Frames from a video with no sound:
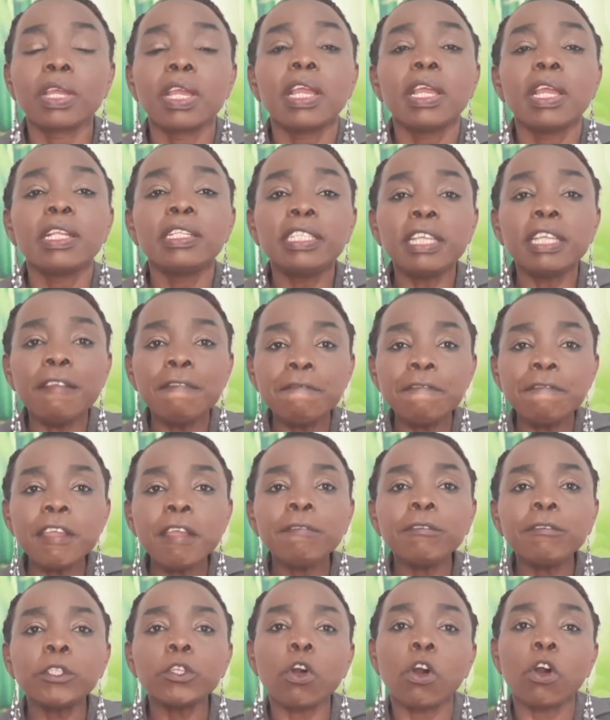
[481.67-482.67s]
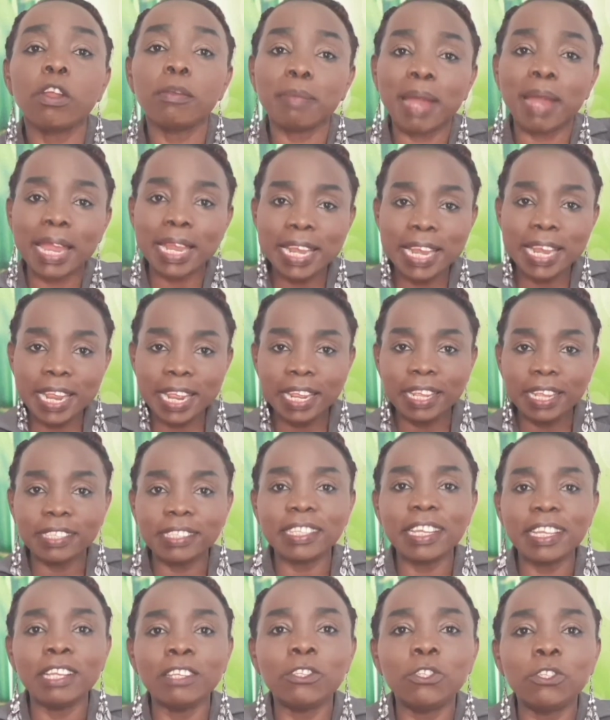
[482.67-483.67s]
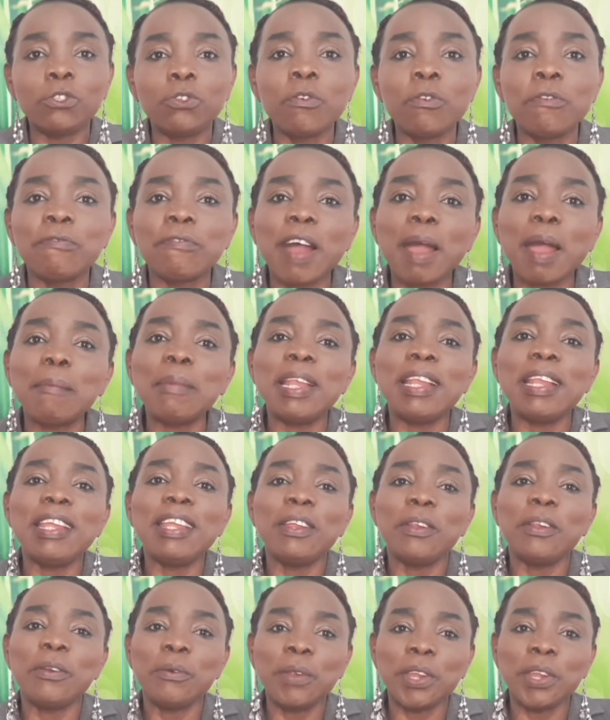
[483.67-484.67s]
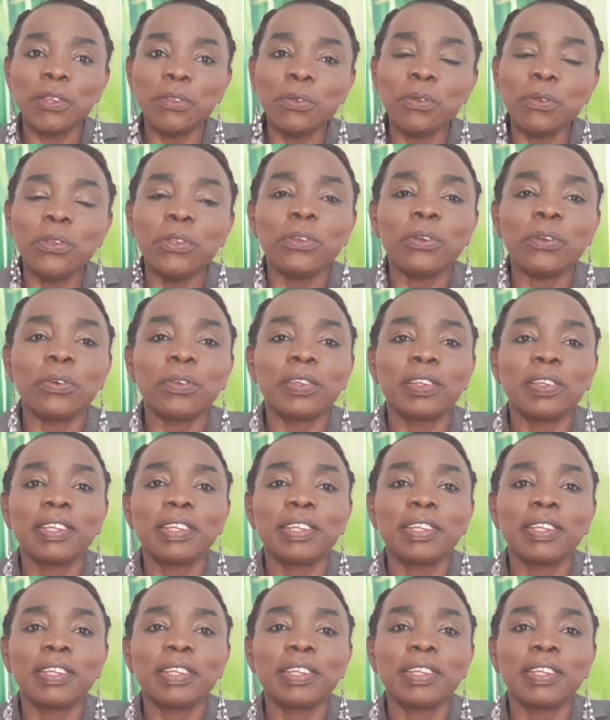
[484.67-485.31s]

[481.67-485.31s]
The fifth on my list is through family reunion.